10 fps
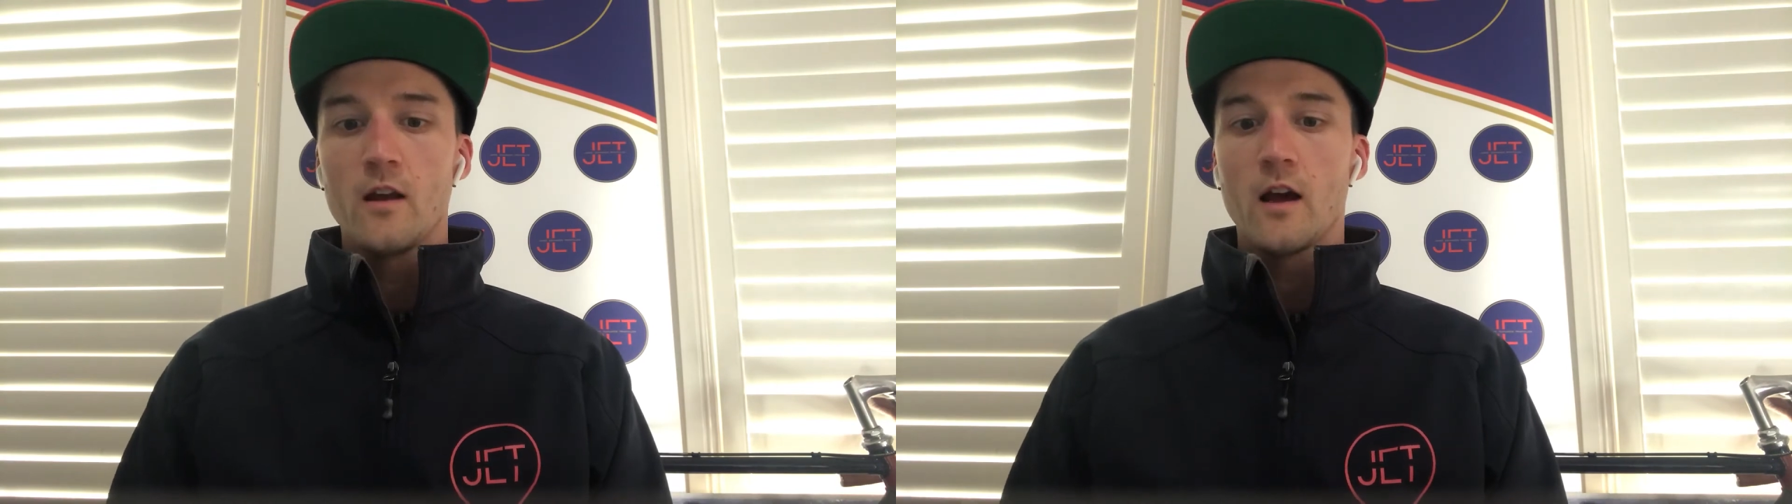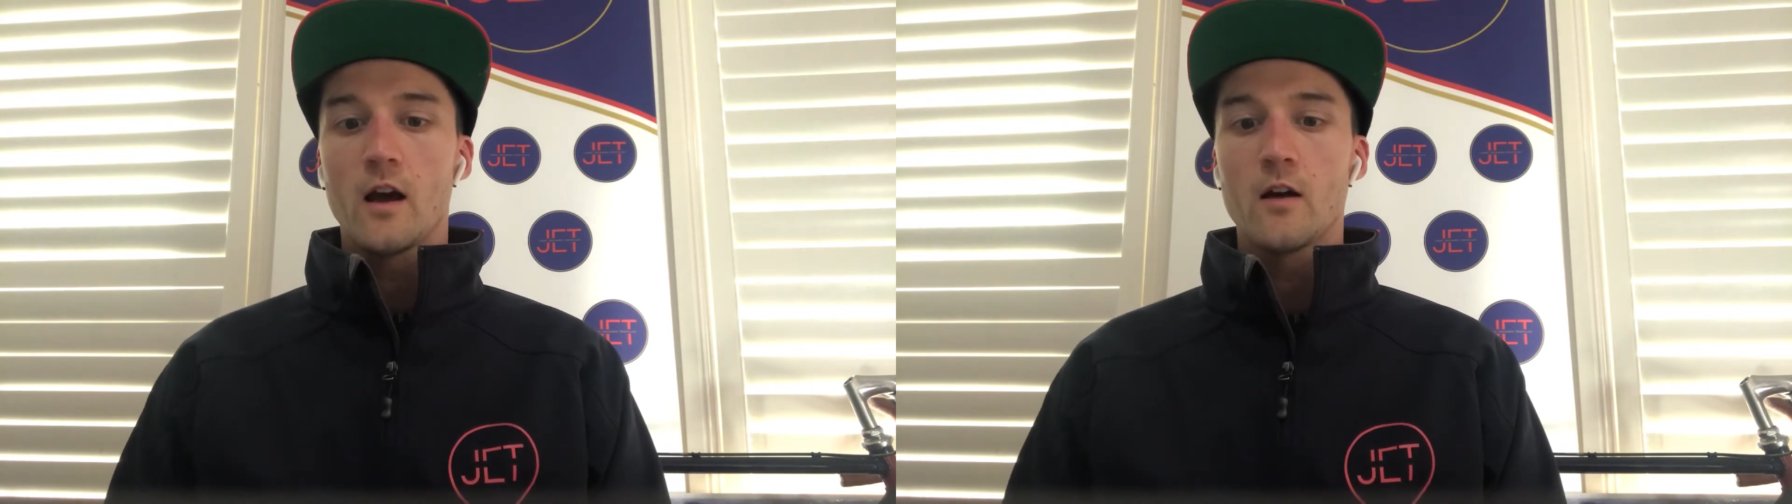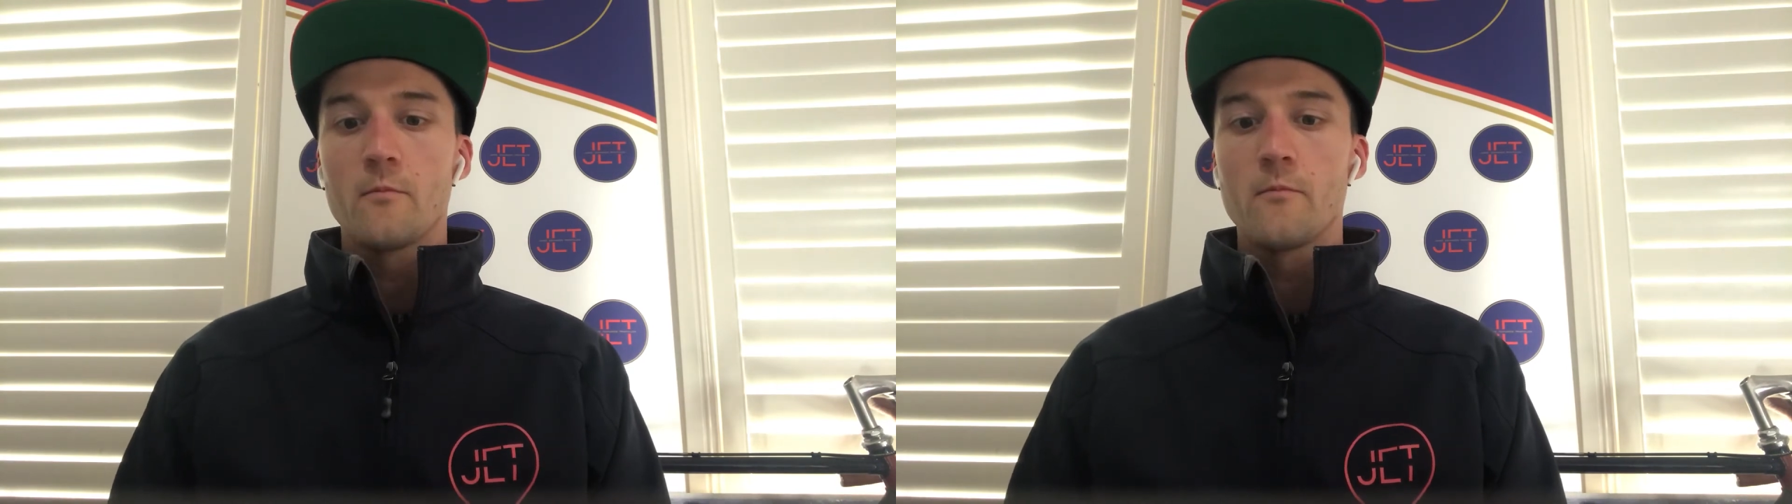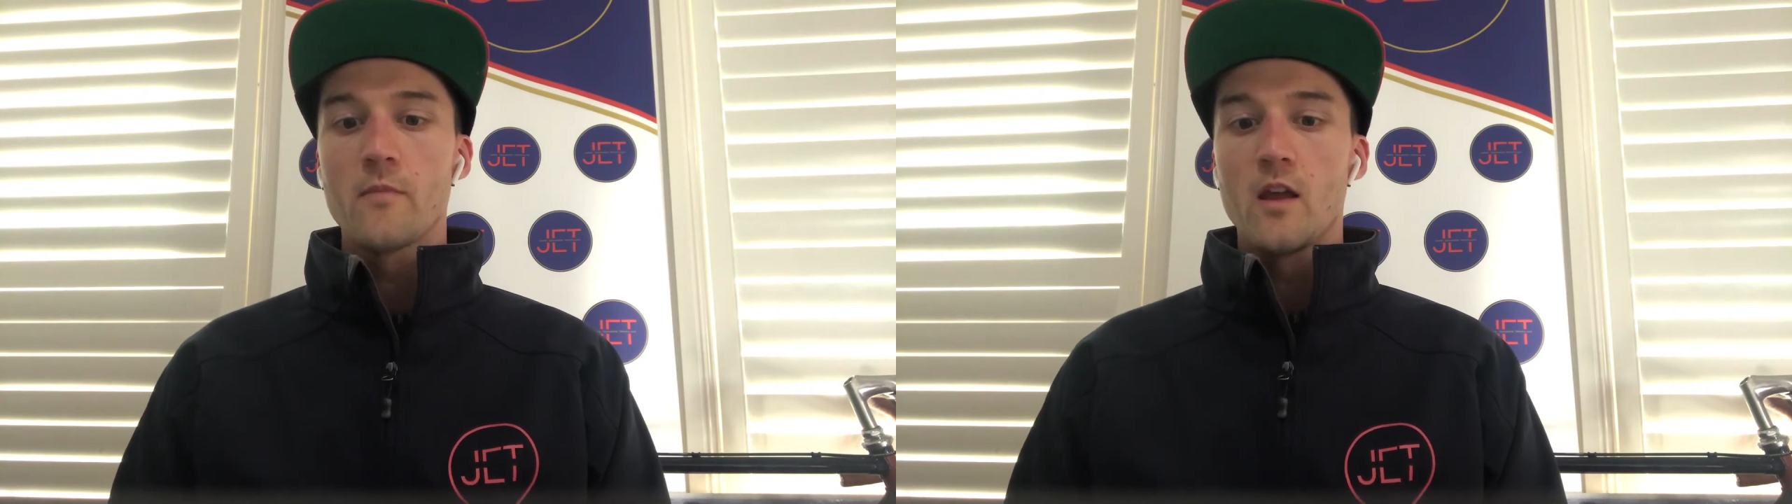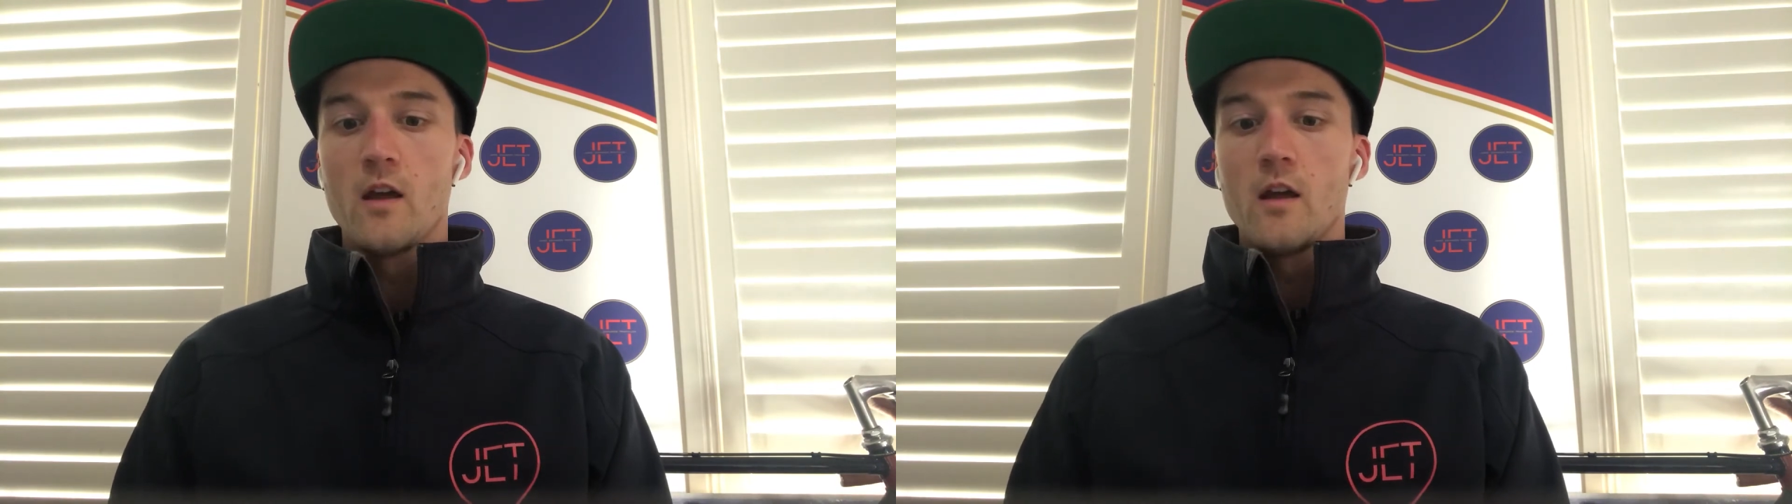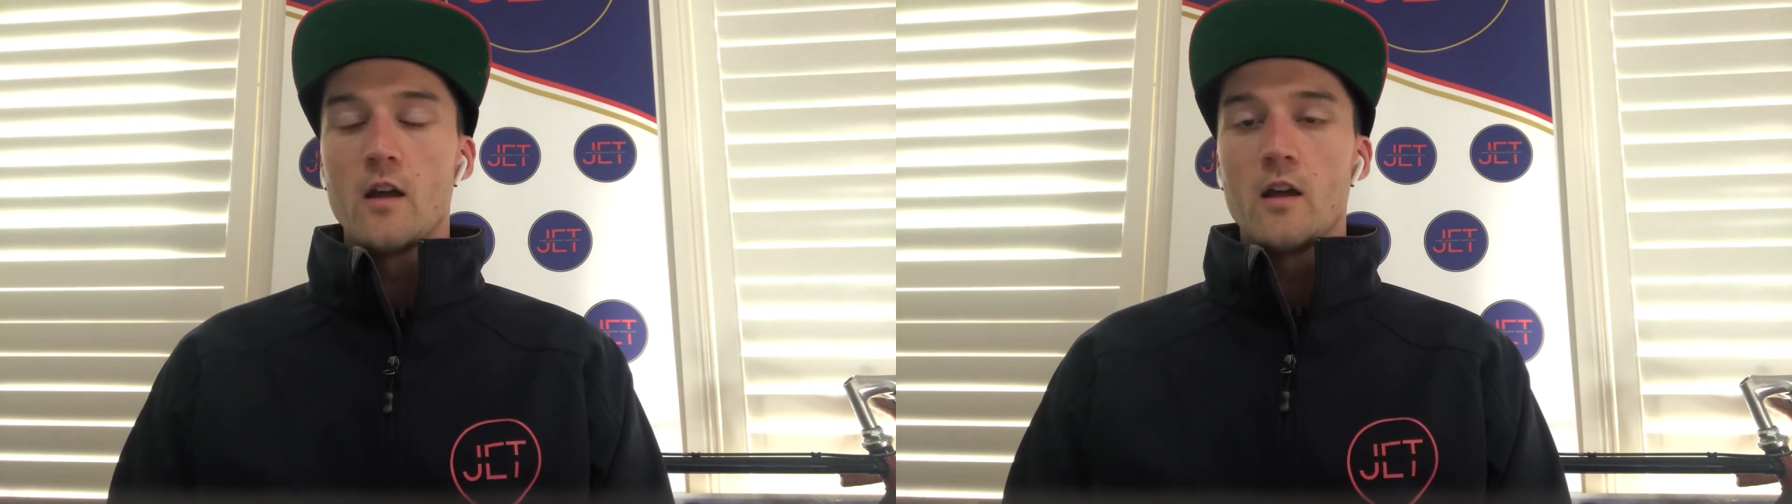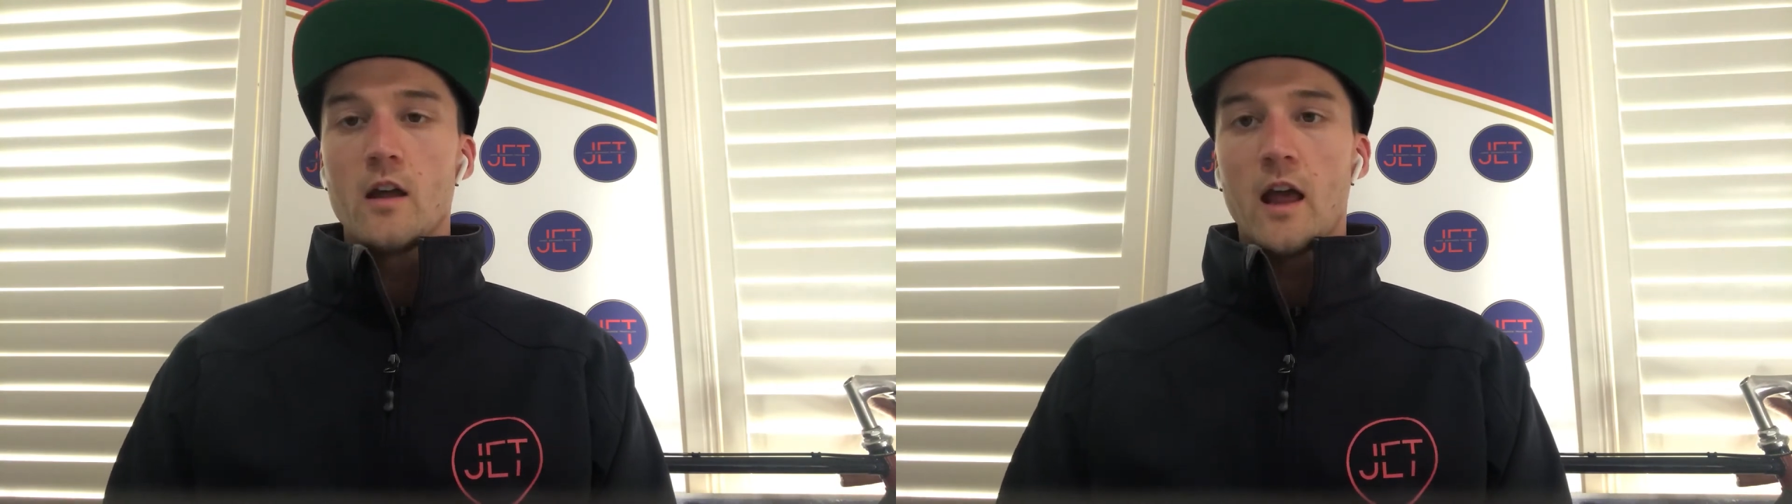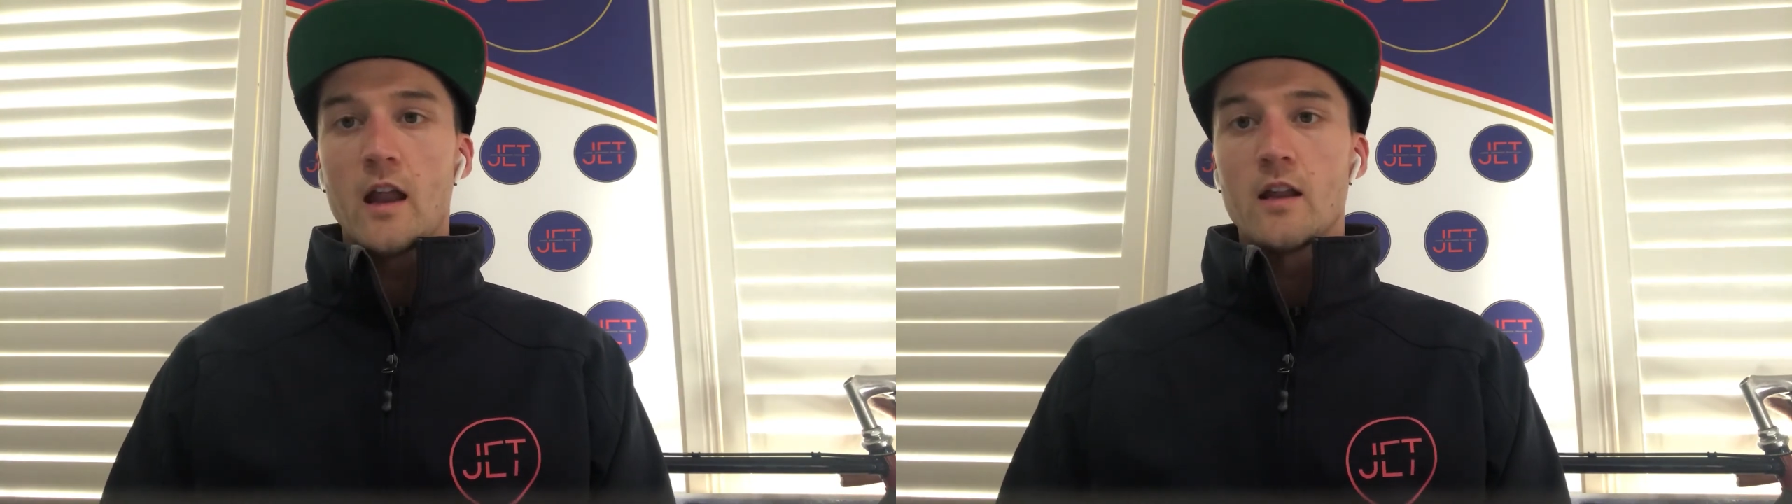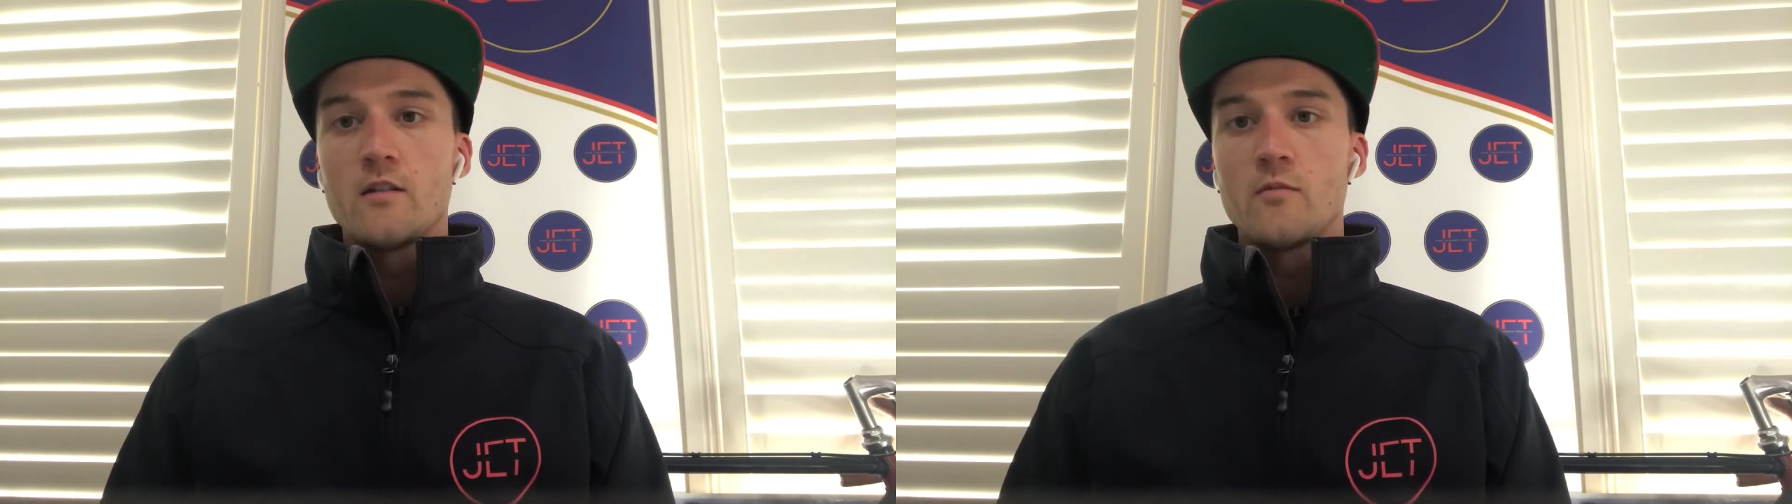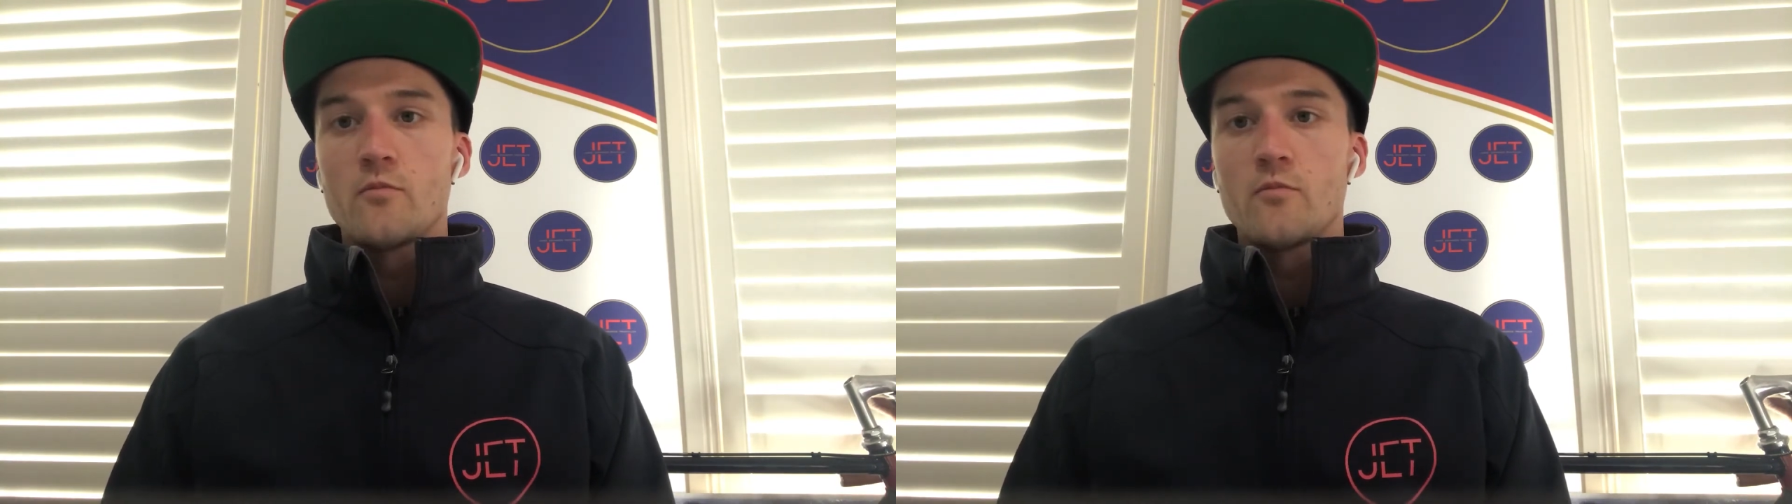and